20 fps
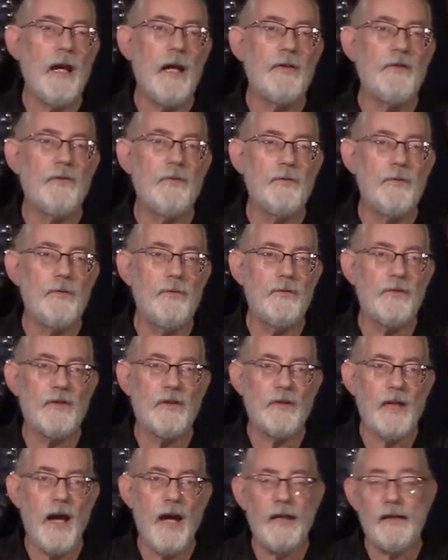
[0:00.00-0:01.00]
I do use a
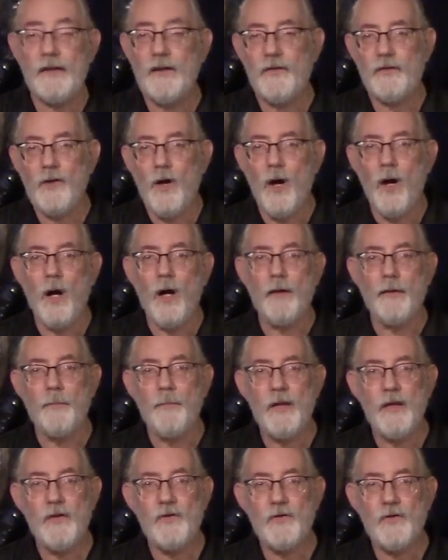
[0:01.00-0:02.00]
lot is
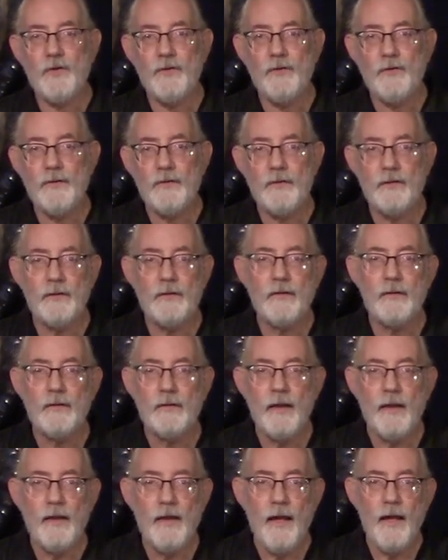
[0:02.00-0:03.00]
automation
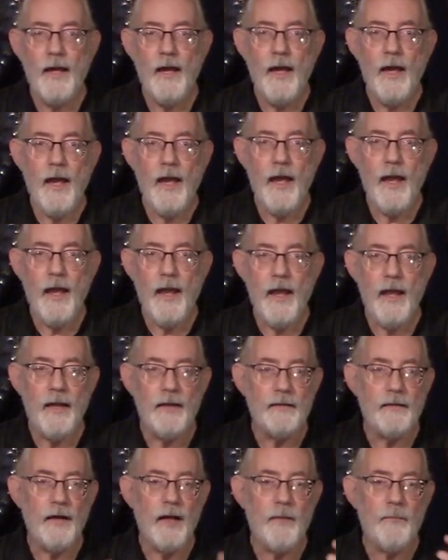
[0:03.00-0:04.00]

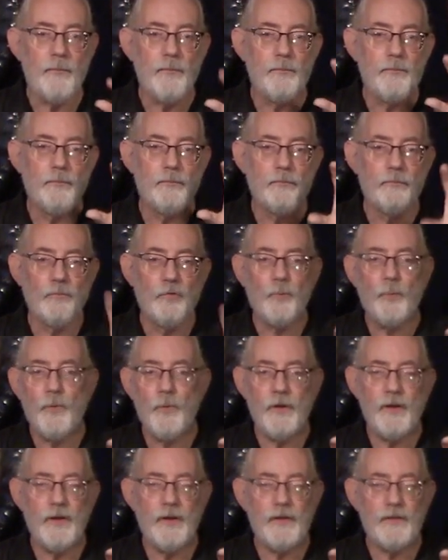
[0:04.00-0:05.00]
and I will
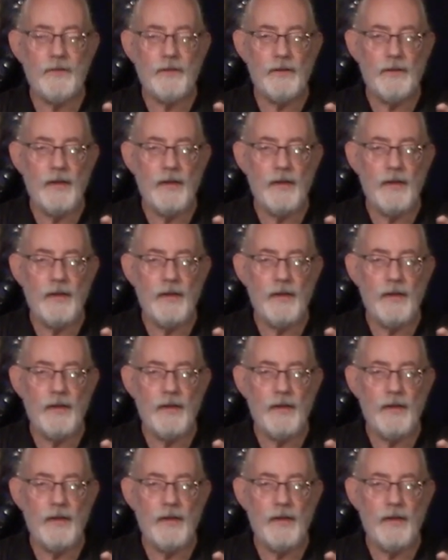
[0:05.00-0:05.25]
put it into